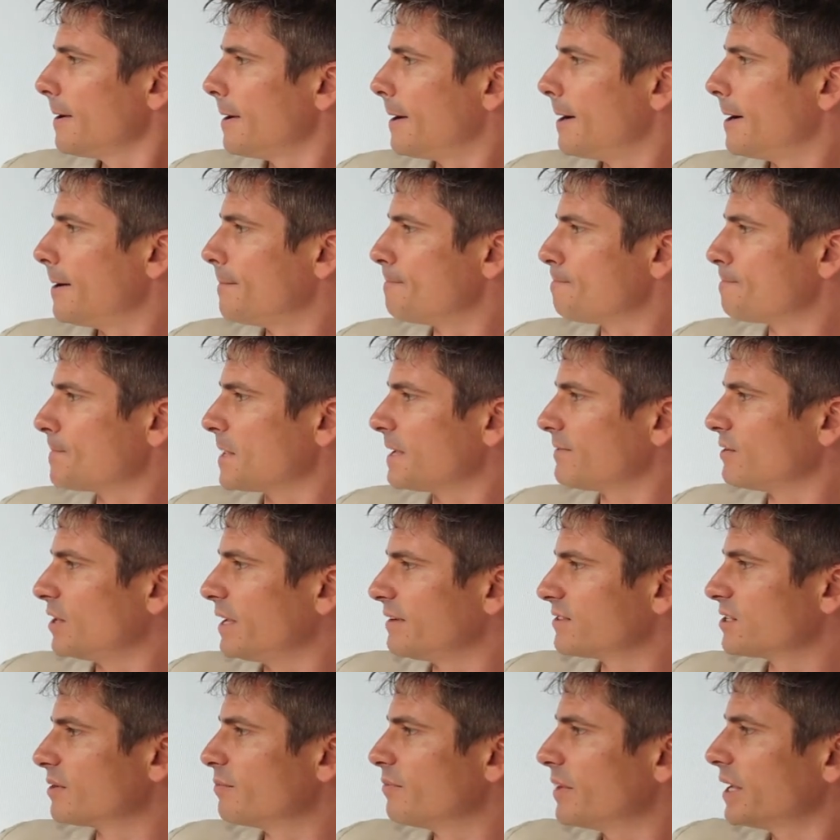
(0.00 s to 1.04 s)
If you
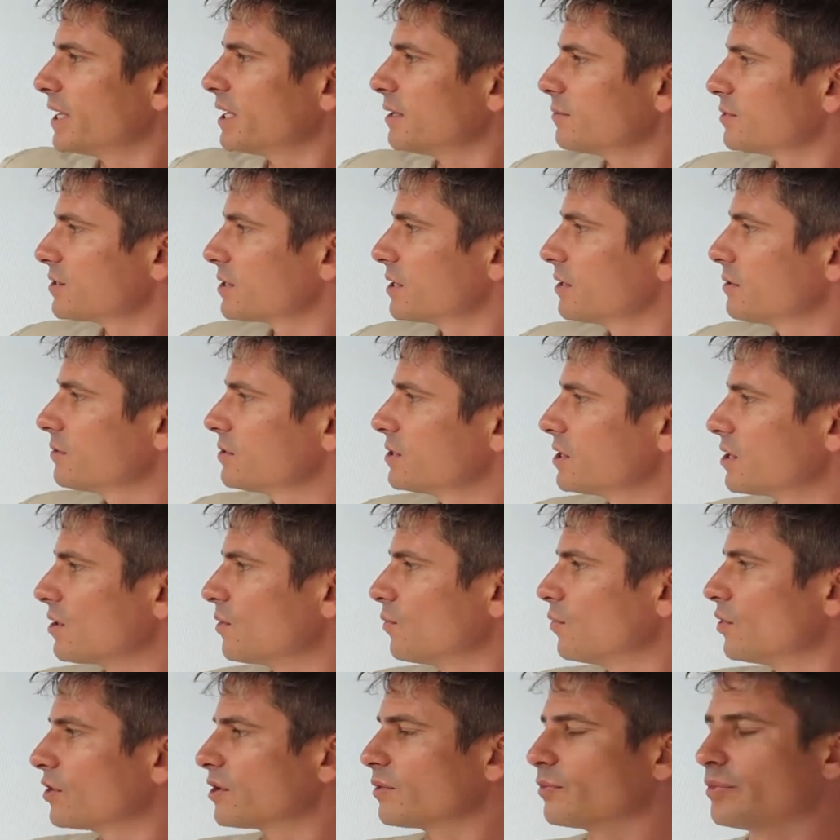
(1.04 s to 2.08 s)
have some makeup skills, you
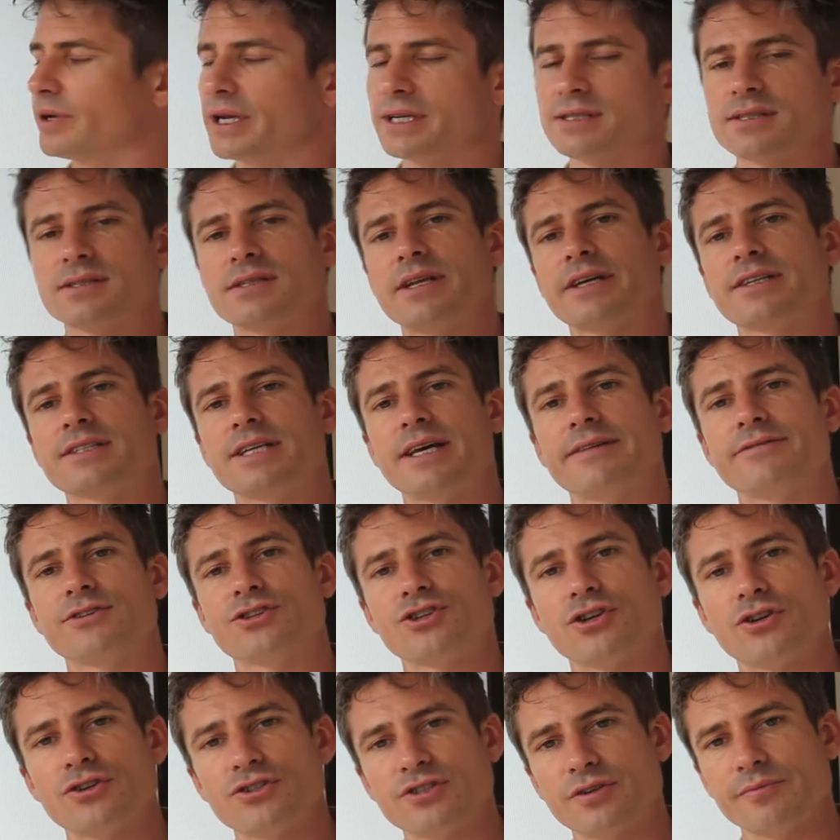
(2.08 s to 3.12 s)
can work in places like
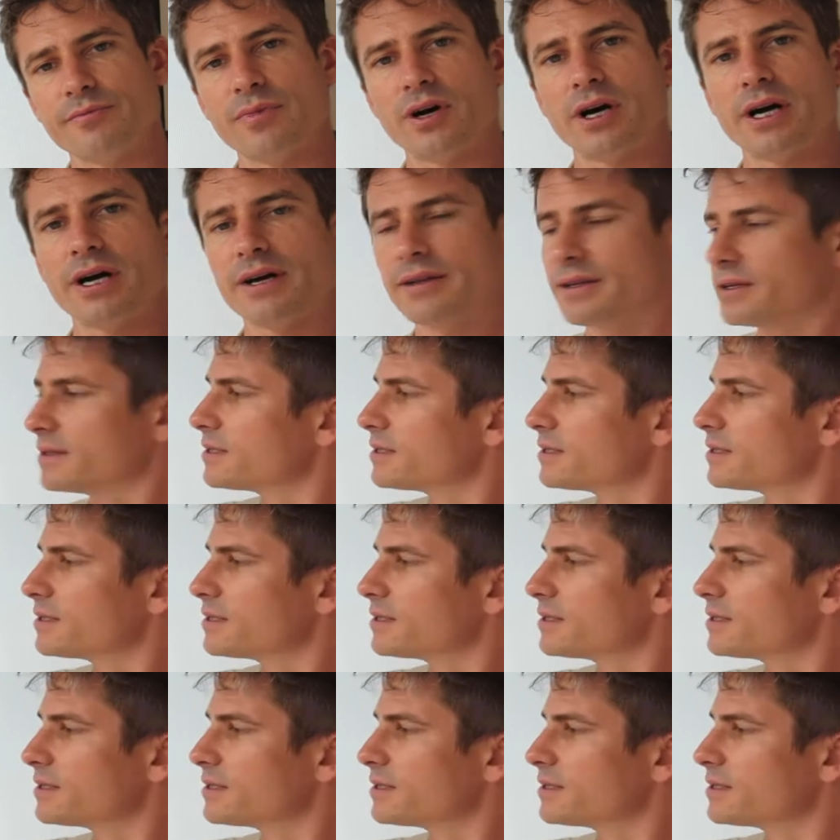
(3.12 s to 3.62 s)
David Jones and Myer.